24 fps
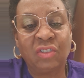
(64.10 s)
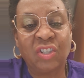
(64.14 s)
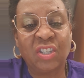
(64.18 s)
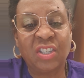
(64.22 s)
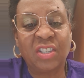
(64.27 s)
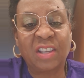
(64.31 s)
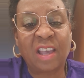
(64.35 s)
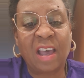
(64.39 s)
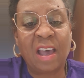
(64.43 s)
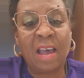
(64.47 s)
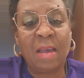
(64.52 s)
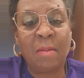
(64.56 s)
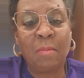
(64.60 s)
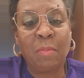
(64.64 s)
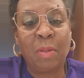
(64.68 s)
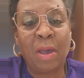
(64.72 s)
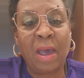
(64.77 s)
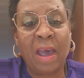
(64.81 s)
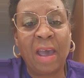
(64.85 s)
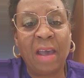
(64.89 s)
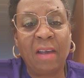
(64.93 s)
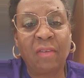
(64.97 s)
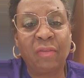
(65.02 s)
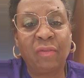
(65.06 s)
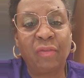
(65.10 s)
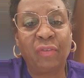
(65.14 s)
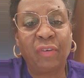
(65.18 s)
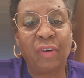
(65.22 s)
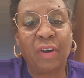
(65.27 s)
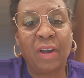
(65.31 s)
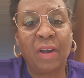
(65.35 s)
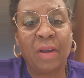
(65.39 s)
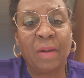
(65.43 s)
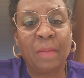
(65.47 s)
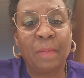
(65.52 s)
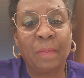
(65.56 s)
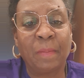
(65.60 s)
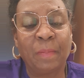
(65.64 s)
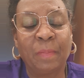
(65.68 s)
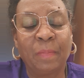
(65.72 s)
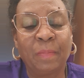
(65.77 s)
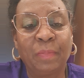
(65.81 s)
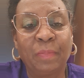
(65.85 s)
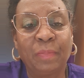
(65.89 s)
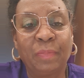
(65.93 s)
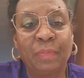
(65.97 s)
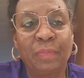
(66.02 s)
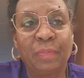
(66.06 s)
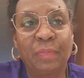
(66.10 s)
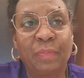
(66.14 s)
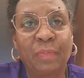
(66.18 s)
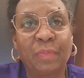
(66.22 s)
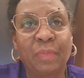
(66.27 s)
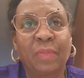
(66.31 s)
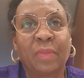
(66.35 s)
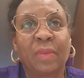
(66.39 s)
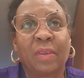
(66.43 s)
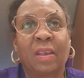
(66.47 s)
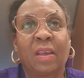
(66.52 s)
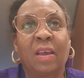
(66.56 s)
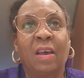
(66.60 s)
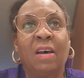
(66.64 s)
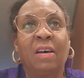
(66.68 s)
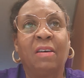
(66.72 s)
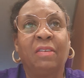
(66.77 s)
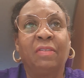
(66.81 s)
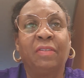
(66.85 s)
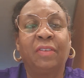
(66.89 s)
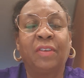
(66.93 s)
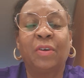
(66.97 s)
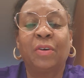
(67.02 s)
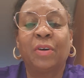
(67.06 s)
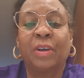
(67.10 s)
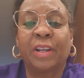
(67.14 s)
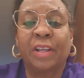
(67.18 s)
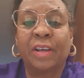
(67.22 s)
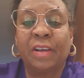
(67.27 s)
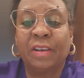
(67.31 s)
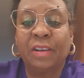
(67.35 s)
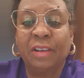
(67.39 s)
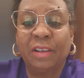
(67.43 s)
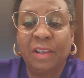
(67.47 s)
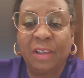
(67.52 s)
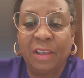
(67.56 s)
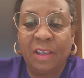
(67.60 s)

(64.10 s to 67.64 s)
just gotten back from Florida,